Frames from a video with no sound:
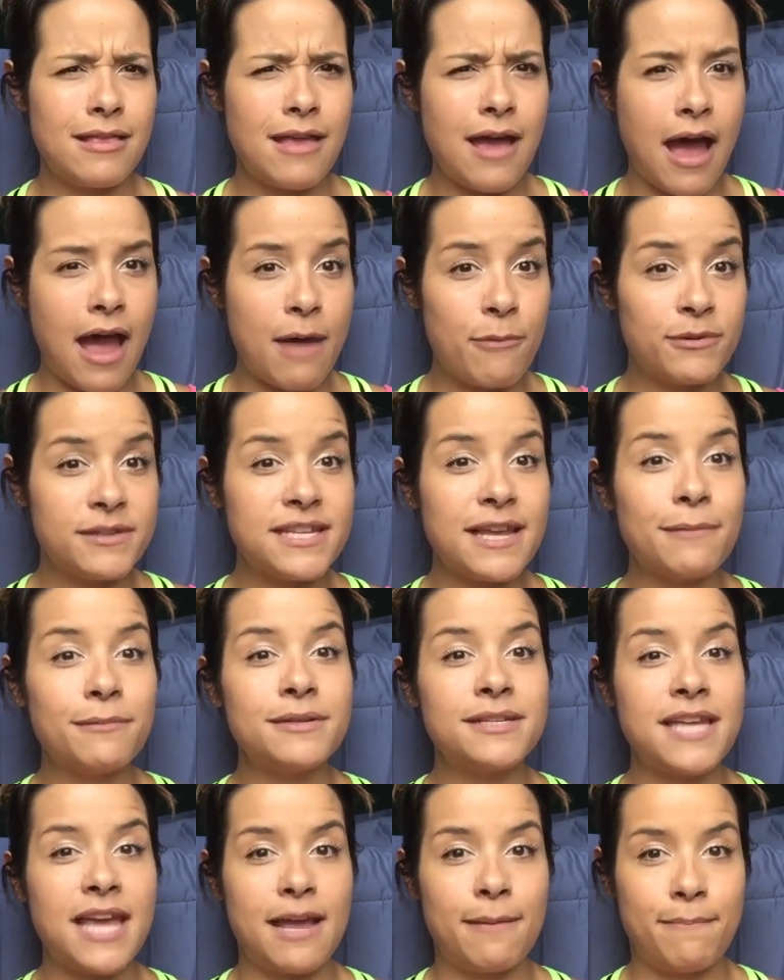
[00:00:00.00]
was able
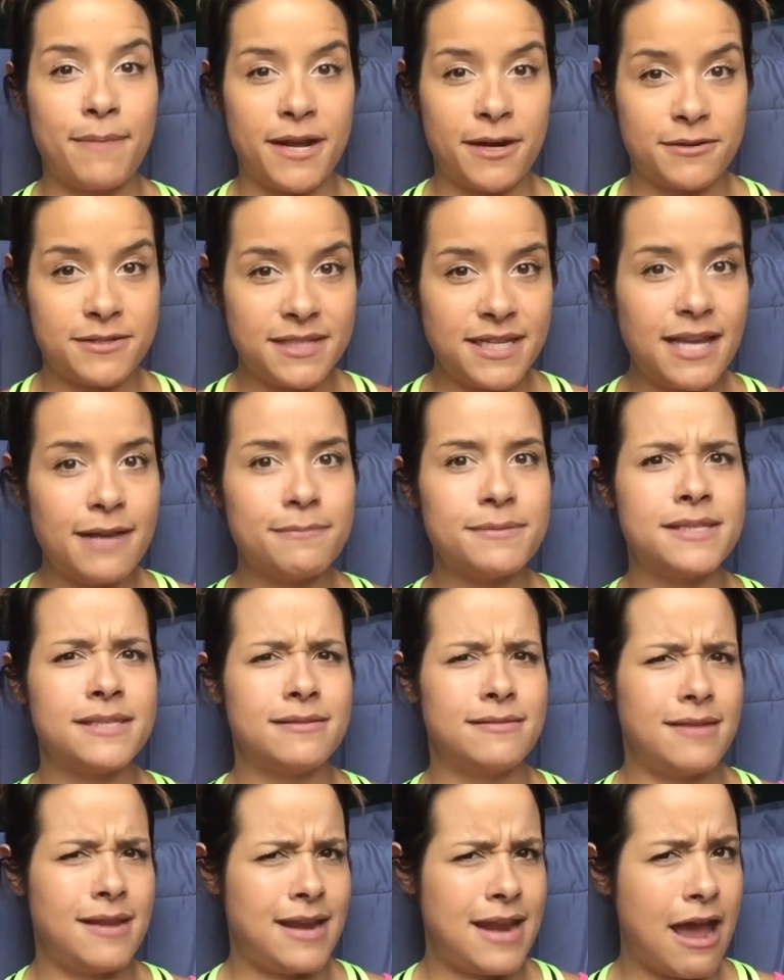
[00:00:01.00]
to take bigger
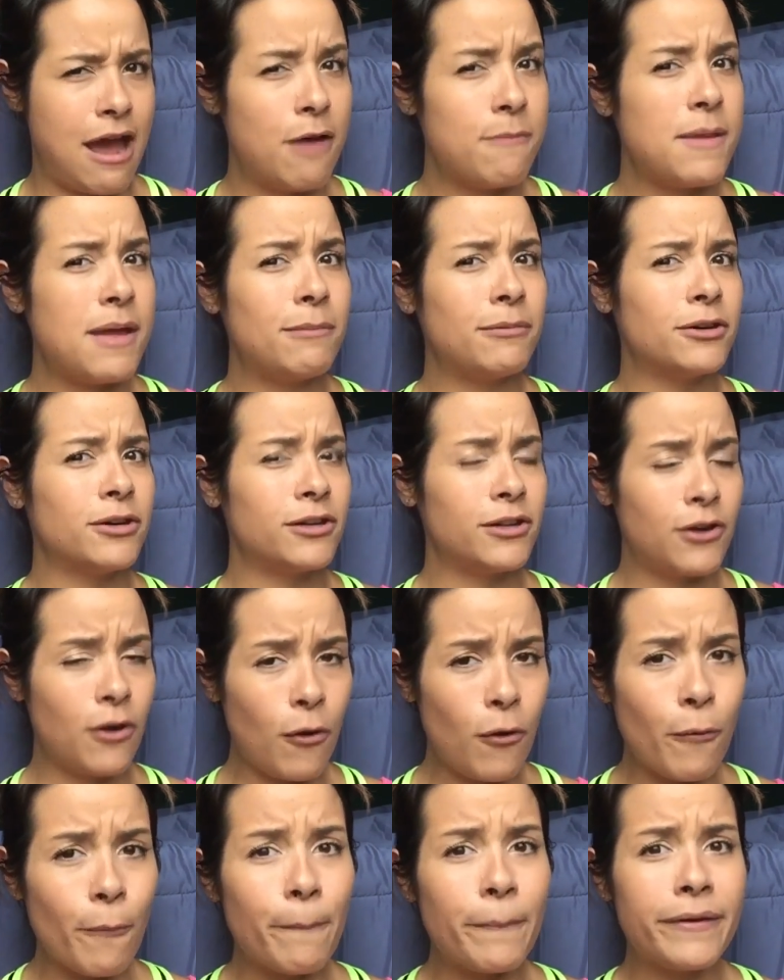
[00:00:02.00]
sips, and now I'm able to
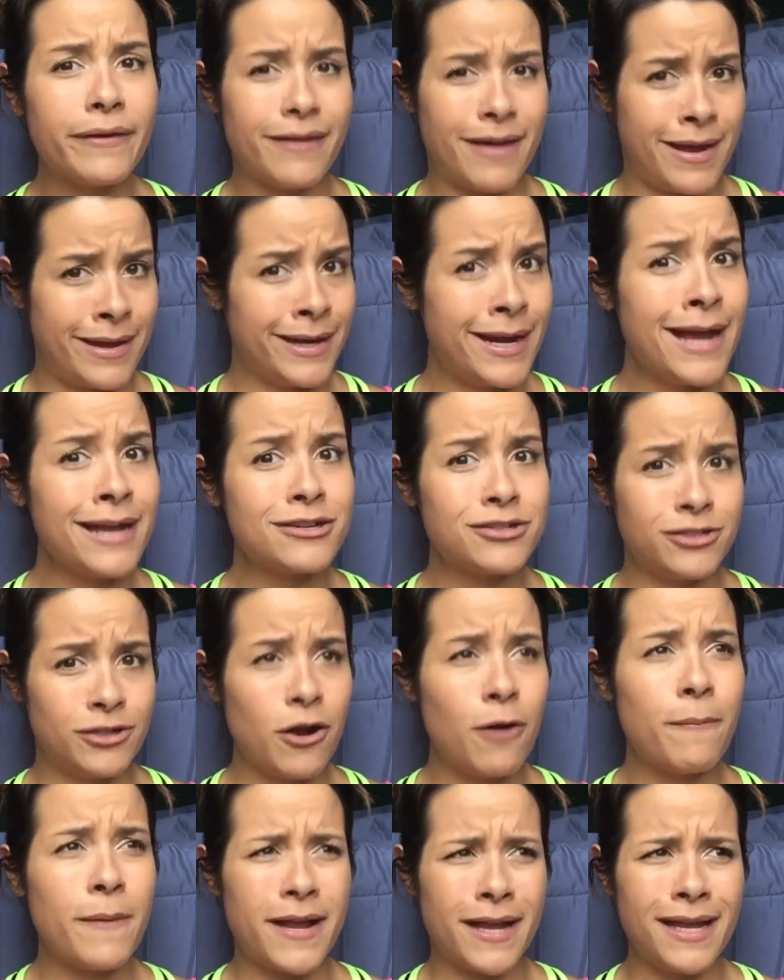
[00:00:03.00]
gulp. I can actually
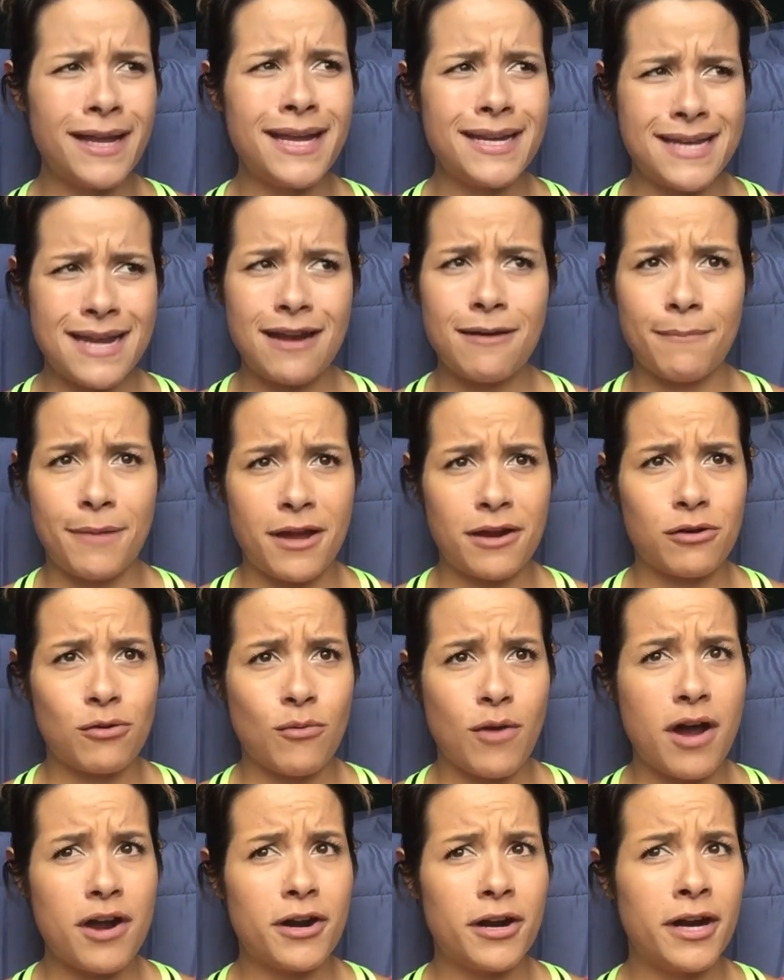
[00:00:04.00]
gulp. I can get down a bottle of
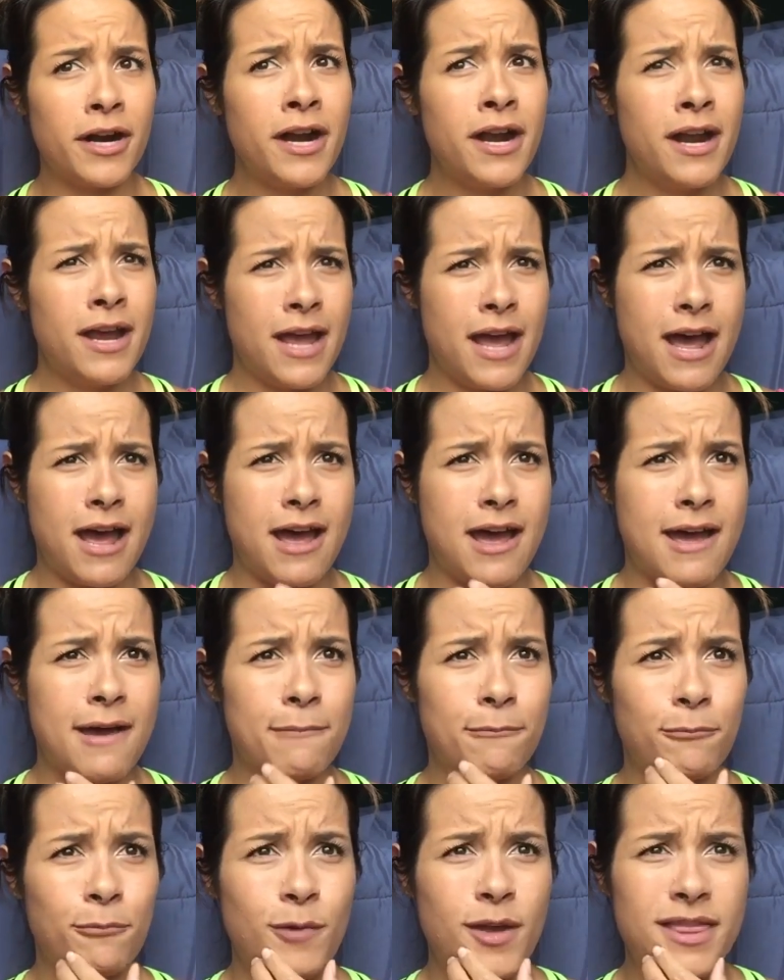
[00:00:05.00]
water
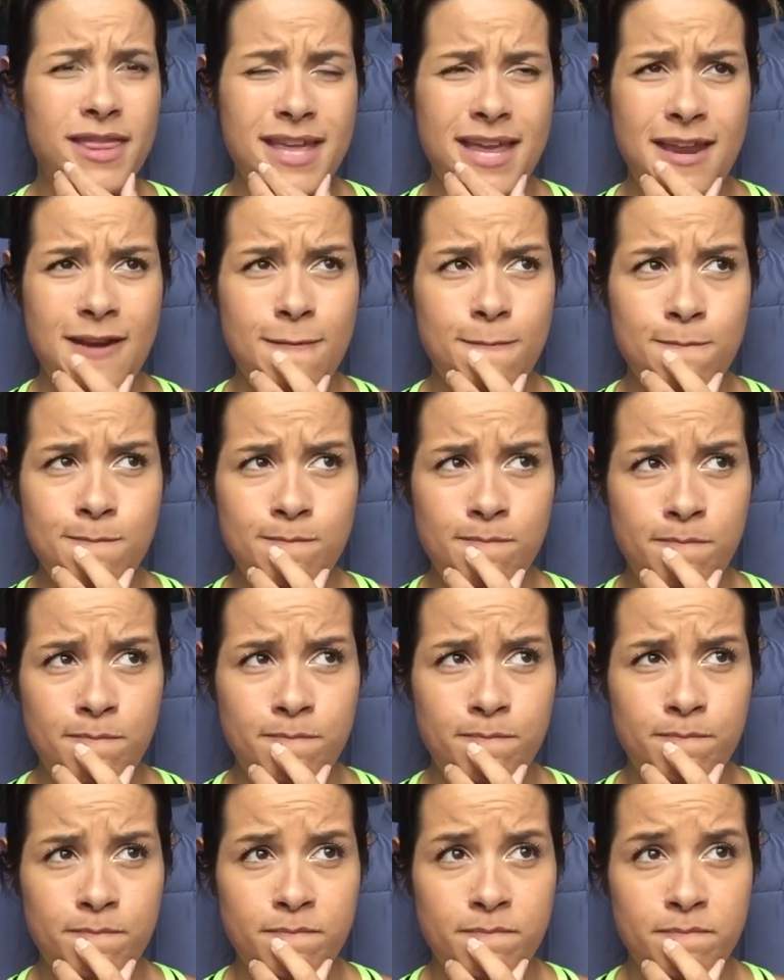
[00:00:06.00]
within
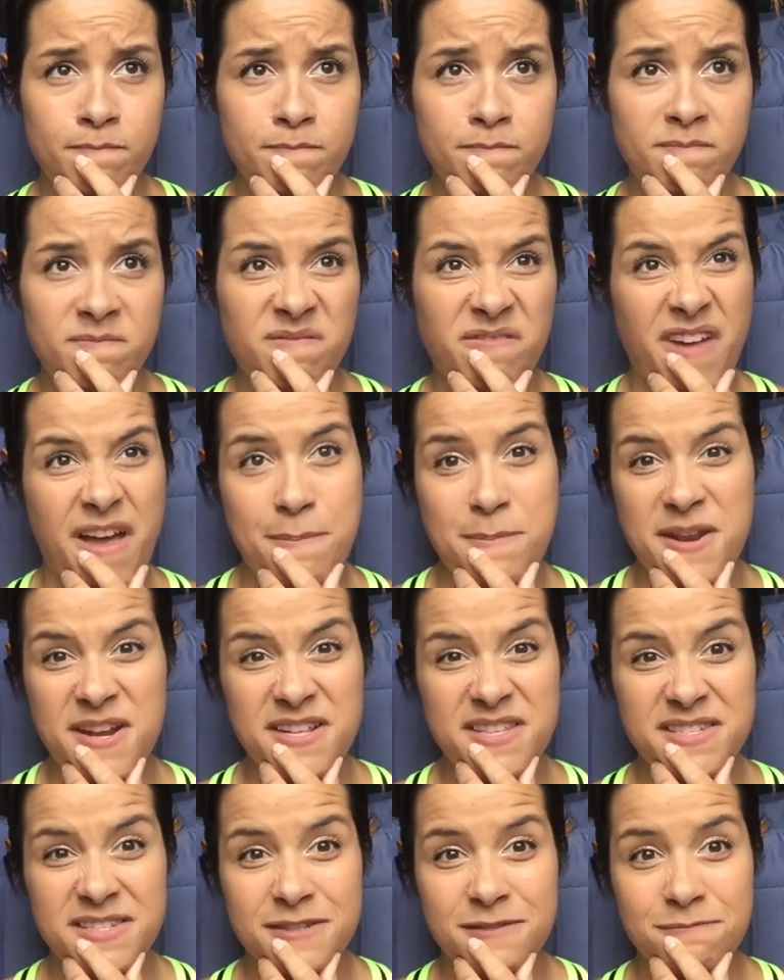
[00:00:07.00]
5
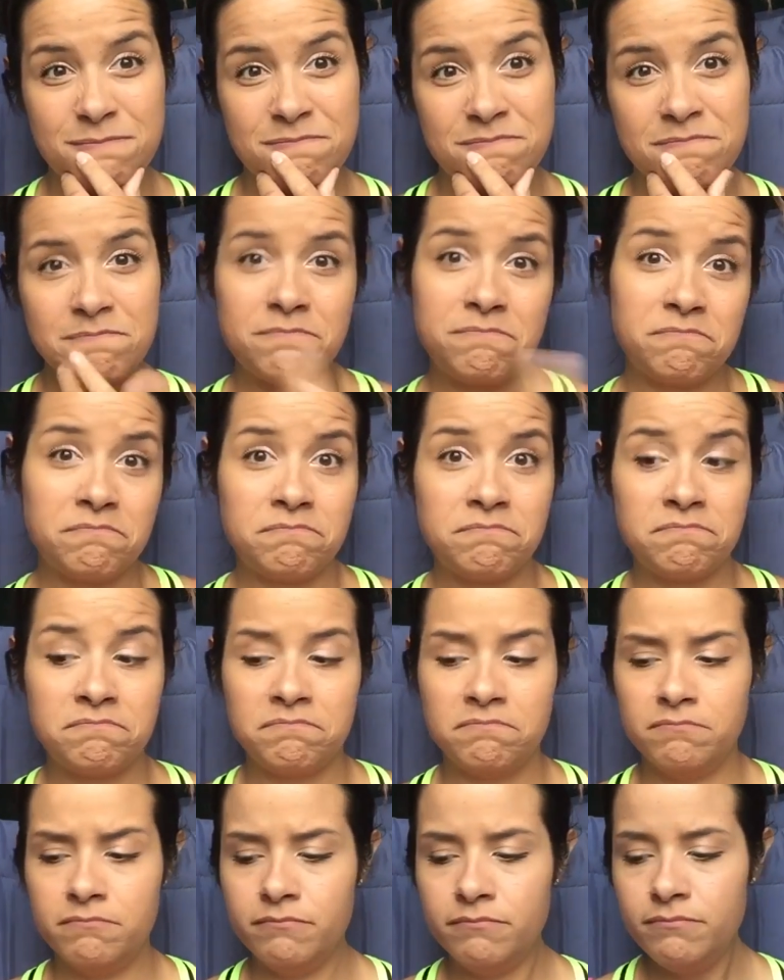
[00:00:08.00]
minutes.
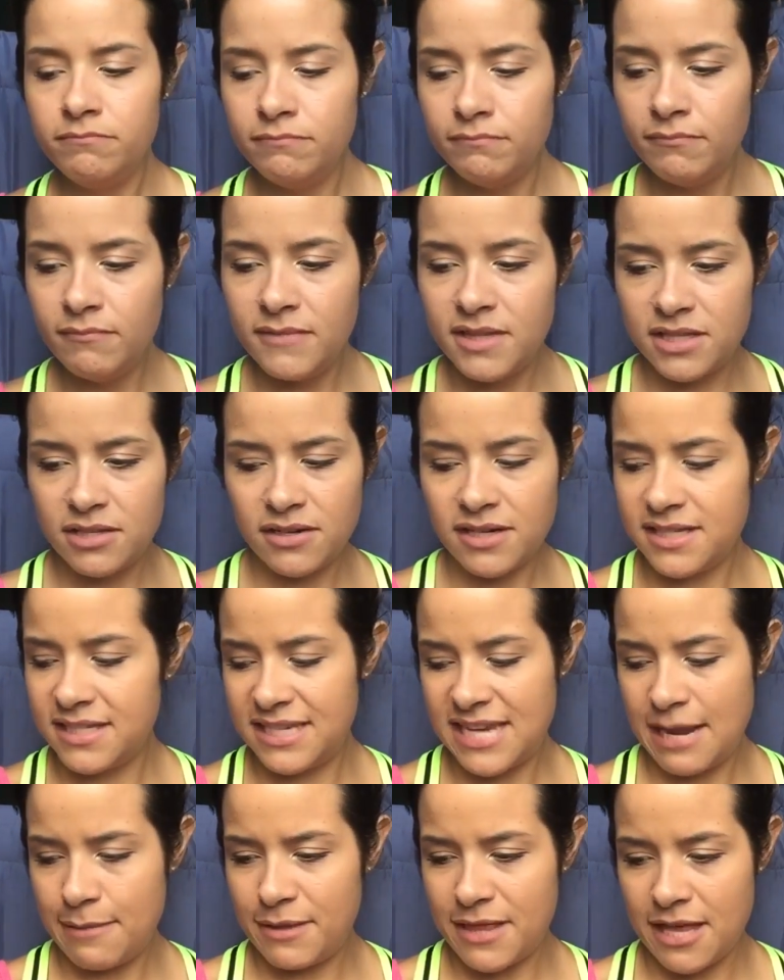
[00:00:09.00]
So it doesn't
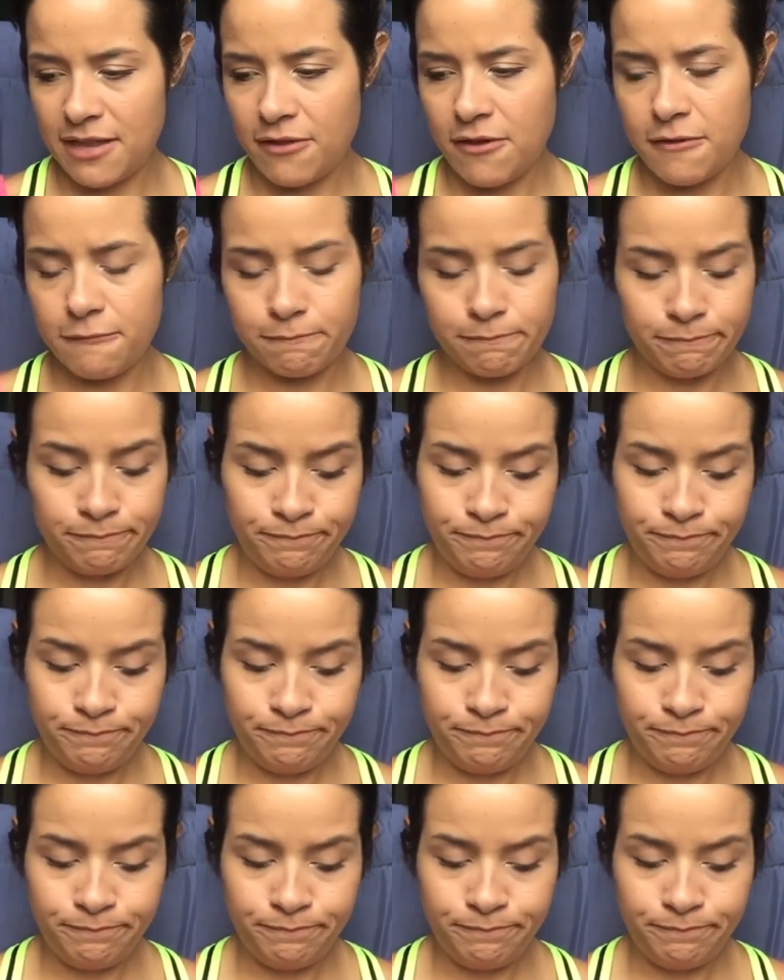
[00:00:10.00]
take me that long